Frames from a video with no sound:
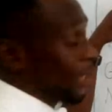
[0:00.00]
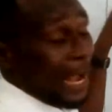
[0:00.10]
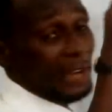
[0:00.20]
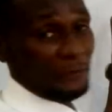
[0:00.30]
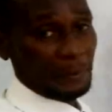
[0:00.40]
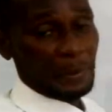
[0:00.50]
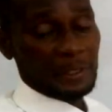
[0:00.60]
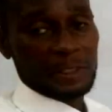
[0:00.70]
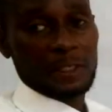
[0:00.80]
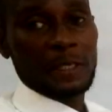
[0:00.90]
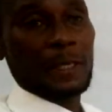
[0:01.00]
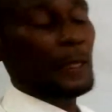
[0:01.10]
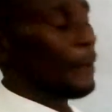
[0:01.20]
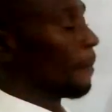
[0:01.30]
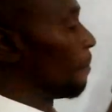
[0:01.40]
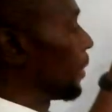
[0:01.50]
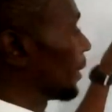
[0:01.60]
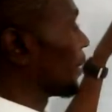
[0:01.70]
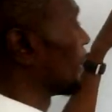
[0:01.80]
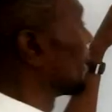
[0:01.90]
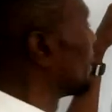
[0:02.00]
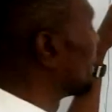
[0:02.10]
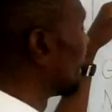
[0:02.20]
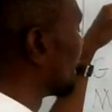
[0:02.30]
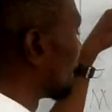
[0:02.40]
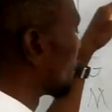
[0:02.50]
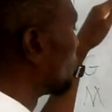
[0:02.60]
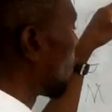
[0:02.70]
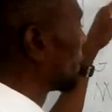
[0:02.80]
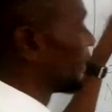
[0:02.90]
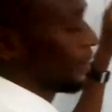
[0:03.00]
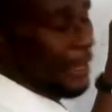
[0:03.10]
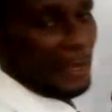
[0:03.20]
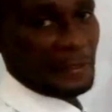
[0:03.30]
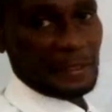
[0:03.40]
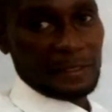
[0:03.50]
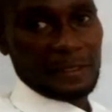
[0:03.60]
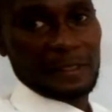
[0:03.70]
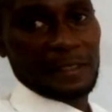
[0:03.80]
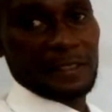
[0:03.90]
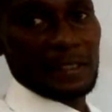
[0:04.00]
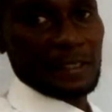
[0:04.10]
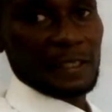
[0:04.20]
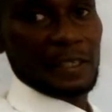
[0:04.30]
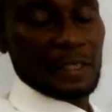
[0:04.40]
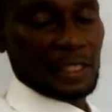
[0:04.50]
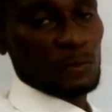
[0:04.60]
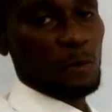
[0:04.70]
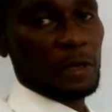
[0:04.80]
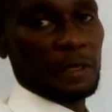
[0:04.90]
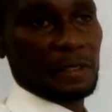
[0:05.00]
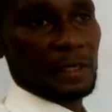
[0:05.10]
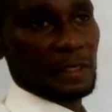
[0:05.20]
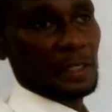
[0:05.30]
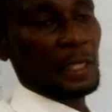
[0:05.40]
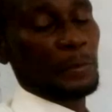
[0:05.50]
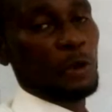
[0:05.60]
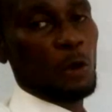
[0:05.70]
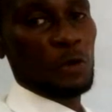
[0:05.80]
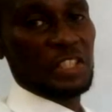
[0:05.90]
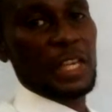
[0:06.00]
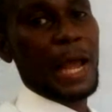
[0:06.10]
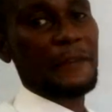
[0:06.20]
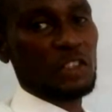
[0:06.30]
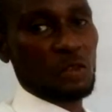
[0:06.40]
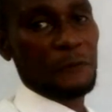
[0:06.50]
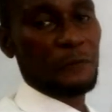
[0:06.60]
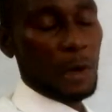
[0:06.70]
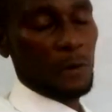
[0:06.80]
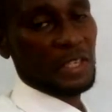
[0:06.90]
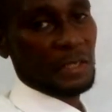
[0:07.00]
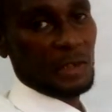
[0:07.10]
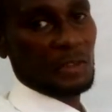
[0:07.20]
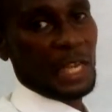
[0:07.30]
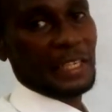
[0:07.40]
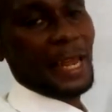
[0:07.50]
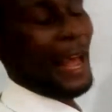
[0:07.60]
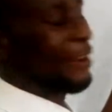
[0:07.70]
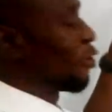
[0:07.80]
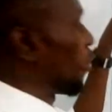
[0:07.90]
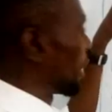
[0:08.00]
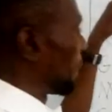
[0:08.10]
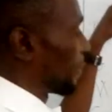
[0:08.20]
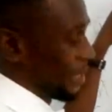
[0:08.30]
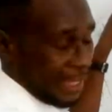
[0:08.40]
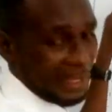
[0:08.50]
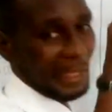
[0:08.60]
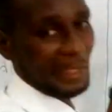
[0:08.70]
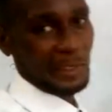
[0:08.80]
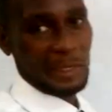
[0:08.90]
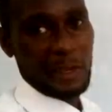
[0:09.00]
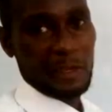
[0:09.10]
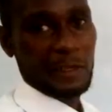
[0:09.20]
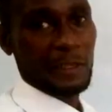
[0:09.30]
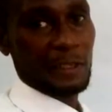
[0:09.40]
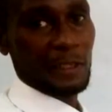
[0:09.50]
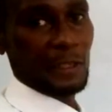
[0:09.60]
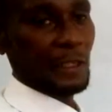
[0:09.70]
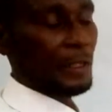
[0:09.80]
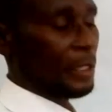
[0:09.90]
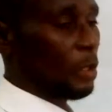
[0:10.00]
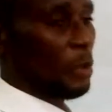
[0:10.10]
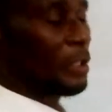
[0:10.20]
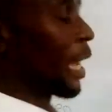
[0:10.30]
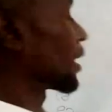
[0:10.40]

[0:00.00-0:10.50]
alphabets, but it is more than that. It is more than that because we still have some vowel sounds that are not represented here. So that